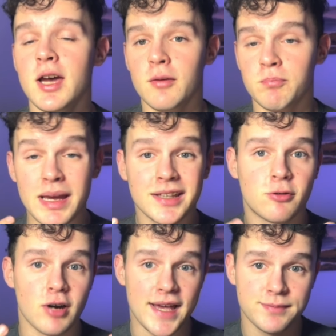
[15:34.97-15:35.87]
make it
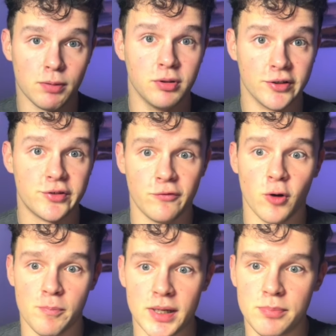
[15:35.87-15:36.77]
graspable
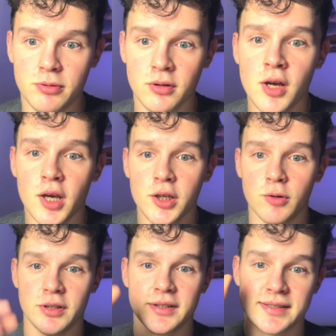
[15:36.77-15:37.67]
for people,
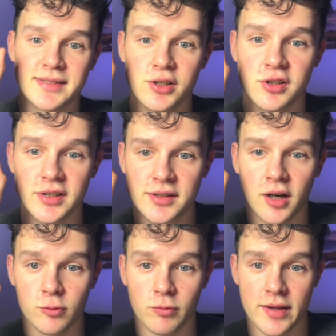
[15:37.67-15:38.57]
you would essentially
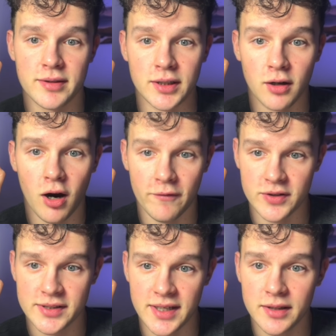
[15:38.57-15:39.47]
start with the
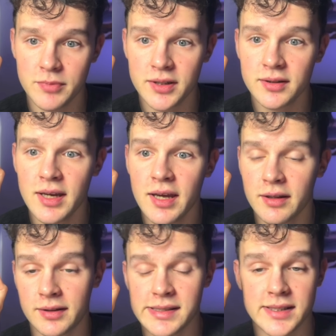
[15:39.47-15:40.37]
offer statement.
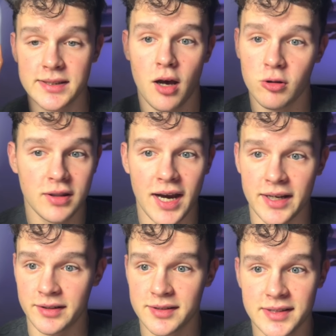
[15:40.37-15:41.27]
This is
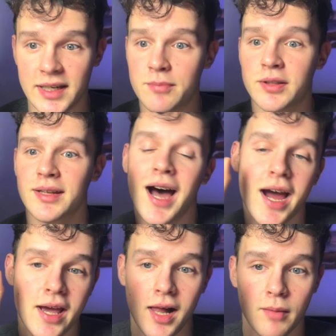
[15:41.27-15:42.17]
outlining the statement,
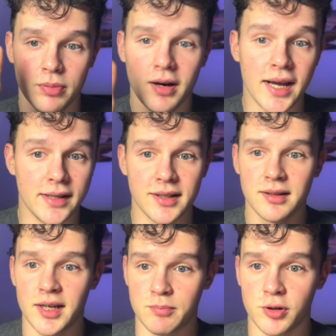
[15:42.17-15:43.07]
I help ideal
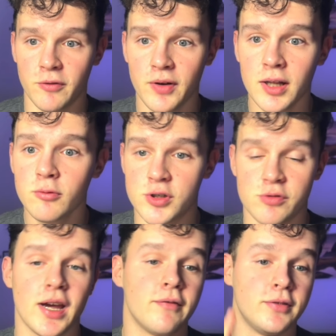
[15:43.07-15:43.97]
client profile, which
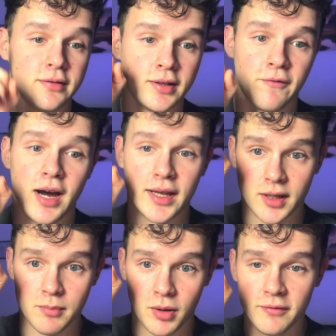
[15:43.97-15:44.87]
we have defined
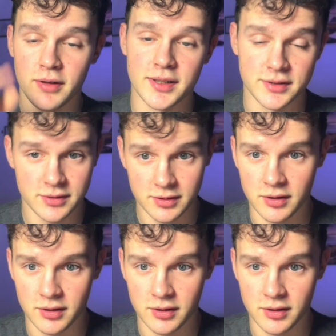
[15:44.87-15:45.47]
above, as